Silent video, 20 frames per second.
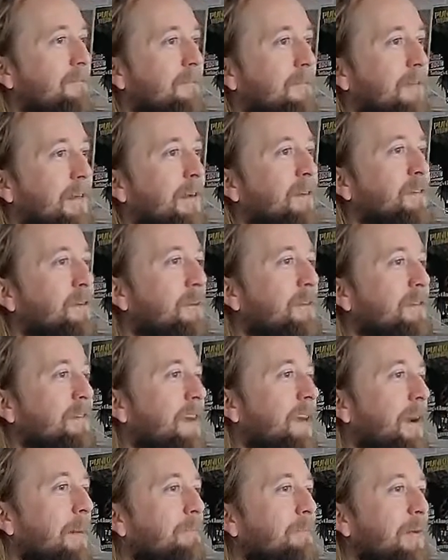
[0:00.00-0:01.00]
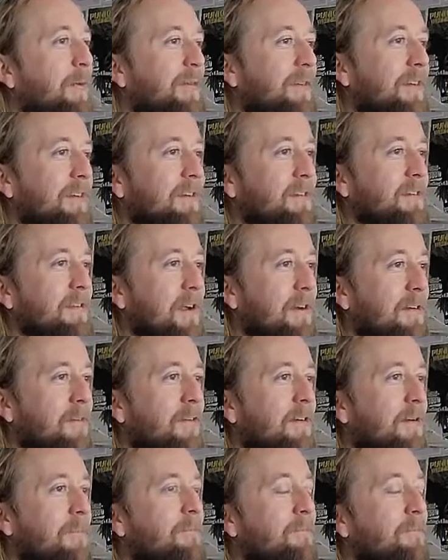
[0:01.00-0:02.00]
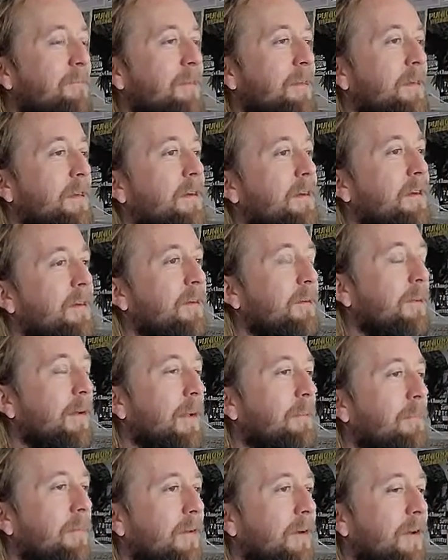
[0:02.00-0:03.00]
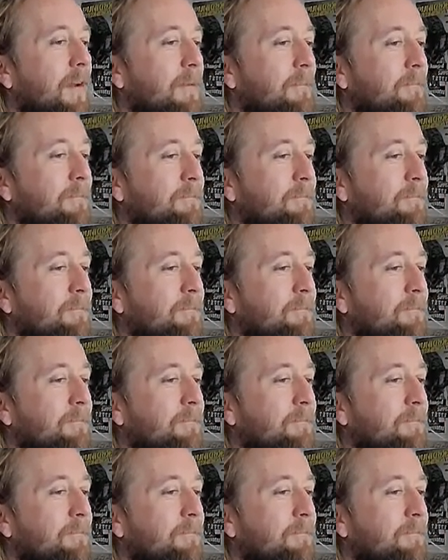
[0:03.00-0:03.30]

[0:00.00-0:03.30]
there's almost like a built-in snare drum when I'm playing.